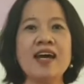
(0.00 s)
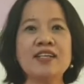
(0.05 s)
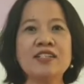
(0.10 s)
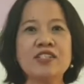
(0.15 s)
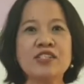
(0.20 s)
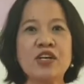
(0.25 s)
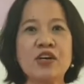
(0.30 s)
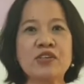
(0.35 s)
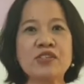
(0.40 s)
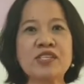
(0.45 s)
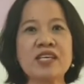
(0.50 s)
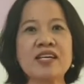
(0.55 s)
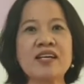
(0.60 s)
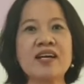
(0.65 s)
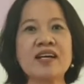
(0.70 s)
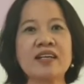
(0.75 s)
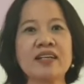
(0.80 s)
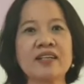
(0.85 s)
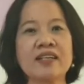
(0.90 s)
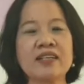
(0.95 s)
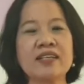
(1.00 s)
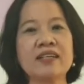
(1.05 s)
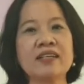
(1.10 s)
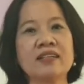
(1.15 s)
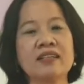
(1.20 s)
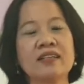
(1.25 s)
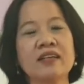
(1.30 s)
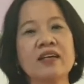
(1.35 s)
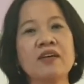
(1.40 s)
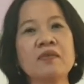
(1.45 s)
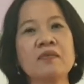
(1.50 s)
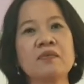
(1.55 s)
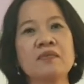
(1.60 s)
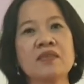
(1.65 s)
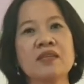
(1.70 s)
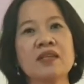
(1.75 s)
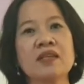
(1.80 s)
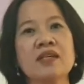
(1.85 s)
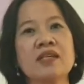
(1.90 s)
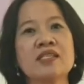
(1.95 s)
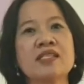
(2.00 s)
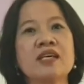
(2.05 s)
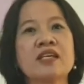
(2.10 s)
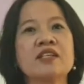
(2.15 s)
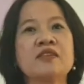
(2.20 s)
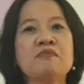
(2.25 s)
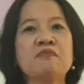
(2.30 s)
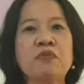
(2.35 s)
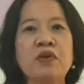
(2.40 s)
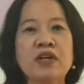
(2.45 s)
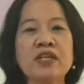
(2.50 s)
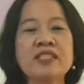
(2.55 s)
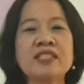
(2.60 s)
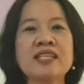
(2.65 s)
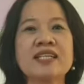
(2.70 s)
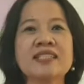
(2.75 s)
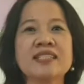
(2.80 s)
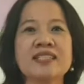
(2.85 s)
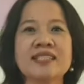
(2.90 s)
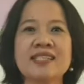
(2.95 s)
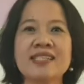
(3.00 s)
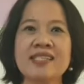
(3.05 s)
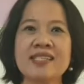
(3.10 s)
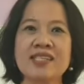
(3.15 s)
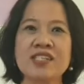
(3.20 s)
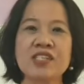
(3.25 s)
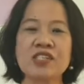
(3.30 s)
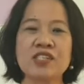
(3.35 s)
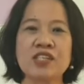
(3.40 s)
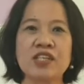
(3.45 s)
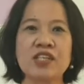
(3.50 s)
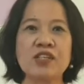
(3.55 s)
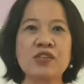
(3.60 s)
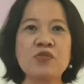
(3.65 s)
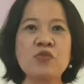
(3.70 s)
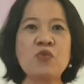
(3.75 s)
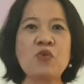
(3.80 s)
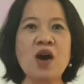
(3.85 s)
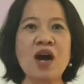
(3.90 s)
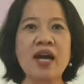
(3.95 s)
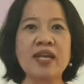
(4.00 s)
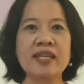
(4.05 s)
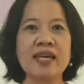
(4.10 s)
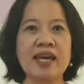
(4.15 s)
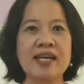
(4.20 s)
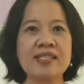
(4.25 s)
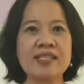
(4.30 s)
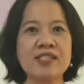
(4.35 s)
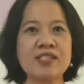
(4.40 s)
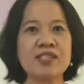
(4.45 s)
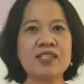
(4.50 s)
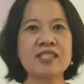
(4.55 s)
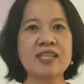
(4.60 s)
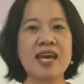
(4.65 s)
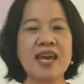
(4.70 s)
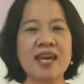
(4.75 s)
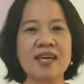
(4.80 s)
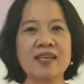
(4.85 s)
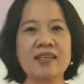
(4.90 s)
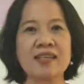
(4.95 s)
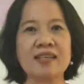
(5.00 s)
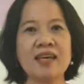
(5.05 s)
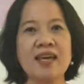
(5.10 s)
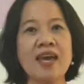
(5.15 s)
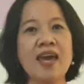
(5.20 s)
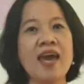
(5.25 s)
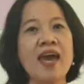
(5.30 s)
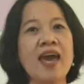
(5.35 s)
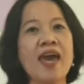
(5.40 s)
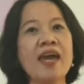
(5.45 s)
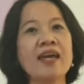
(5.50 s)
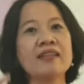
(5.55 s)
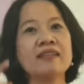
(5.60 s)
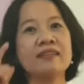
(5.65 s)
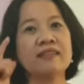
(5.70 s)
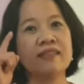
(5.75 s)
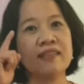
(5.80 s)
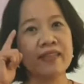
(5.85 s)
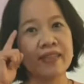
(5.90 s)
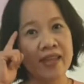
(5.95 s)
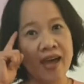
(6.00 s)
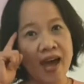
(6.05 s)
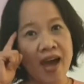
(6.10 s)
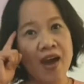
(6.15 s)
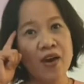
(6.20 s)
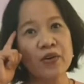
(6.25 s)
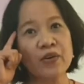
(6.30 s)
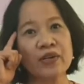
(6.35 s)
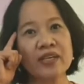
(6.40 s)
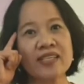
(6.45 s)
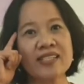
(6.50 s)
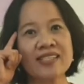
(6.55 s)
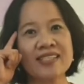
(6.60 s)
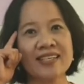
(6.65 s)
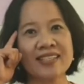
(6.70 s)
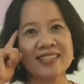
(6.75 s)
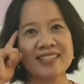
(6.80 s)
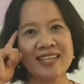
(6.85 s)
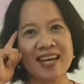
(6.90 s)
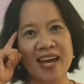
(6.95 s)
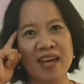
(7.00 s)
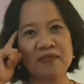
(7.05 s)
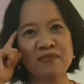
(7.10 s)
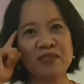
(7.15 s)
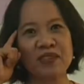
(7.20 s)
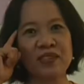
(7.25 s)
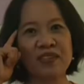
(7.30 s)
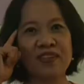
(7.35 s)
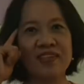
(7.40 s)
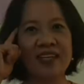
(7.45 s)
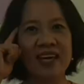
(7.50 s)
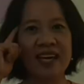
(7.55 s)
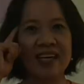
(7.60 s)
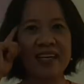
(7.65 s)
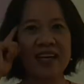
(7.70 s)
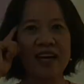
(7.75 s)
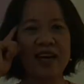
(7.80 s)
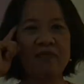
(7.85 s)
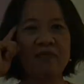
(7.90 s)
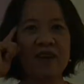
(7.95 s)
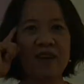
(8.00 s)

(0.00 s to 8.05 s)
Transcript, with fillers: Choosing a career is an important decision one has to take and now is the time to think